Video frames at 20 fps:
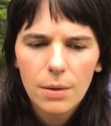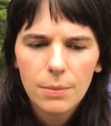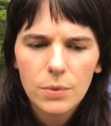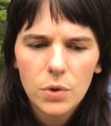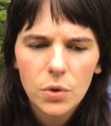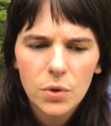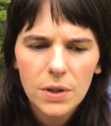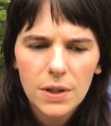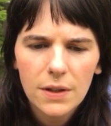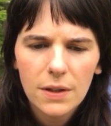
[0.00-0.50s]

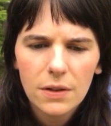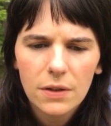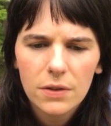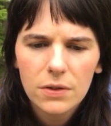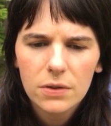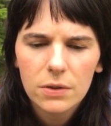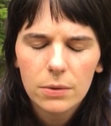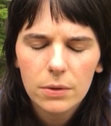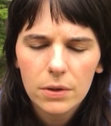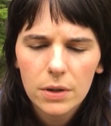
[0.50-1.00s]
treat the
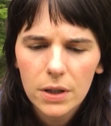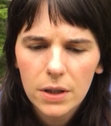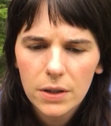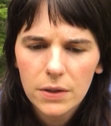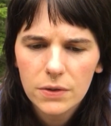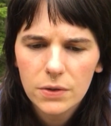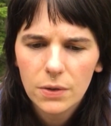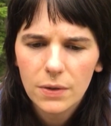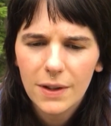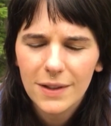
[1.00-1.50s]
disorder.
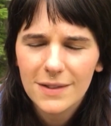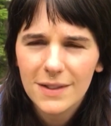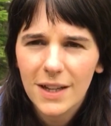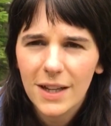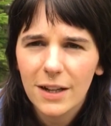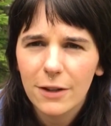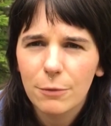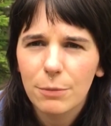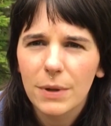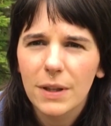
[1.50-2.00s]
So that's
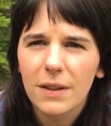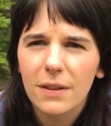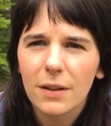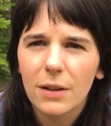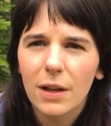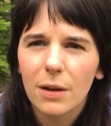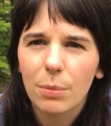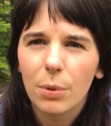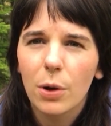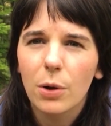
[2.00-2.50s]
kind of been the
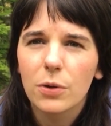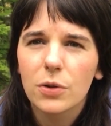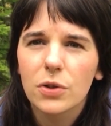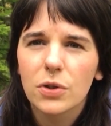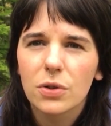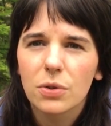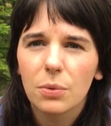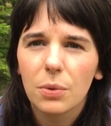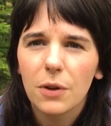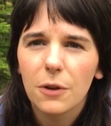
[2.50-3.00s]

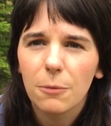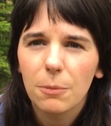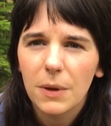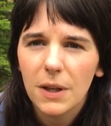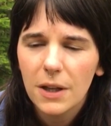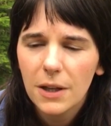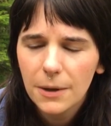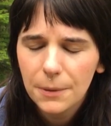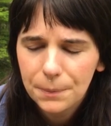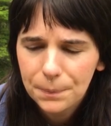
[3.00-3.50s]
approach with
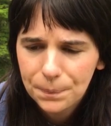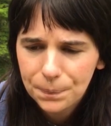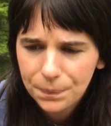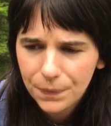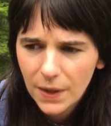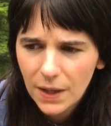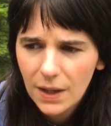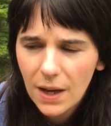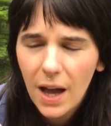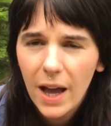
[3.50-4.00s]
me.
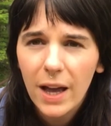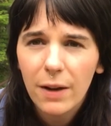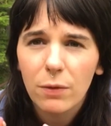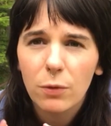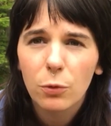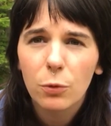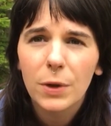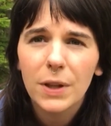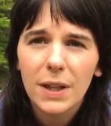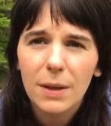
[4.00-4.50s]
I have
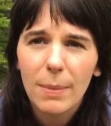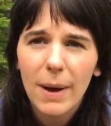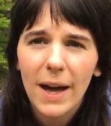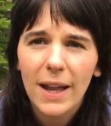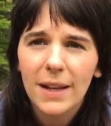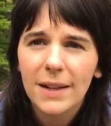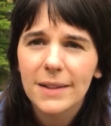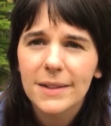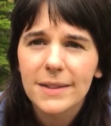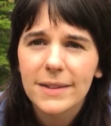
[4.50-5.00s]
really
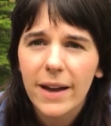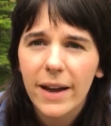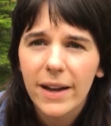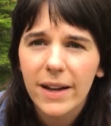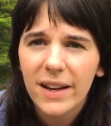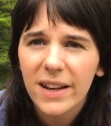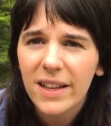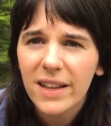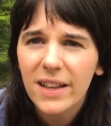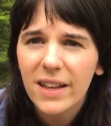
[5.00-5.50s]
bad
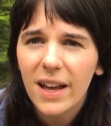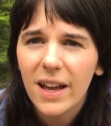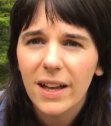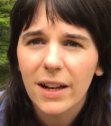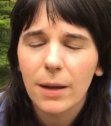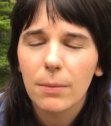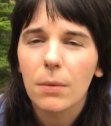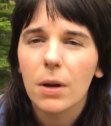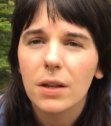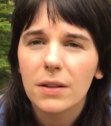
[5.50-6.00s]
anxiety
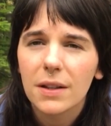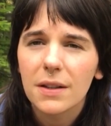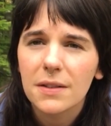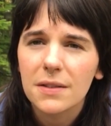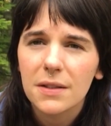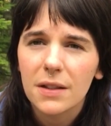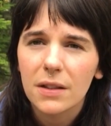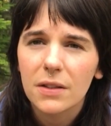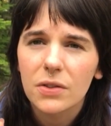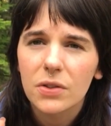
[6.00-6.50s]
and I'm
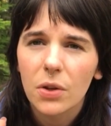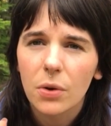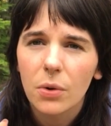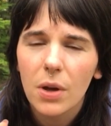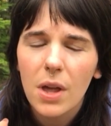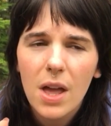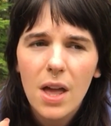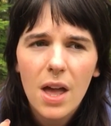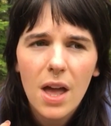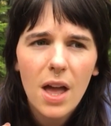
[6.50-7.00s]
autistic, so
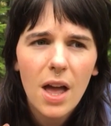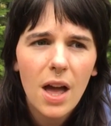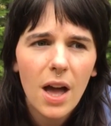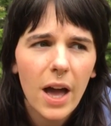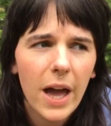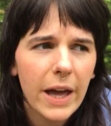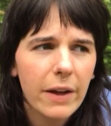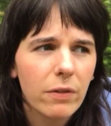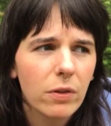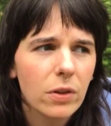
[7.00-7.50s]

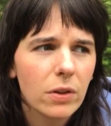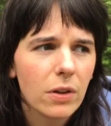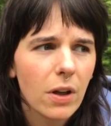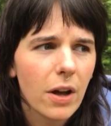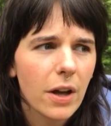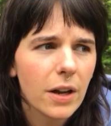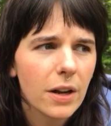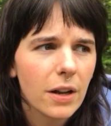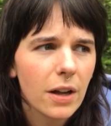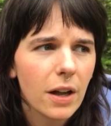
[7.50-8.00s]
I have a
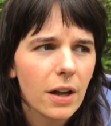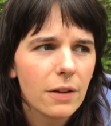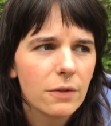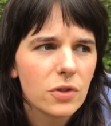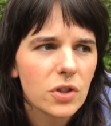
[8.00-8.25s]
lot of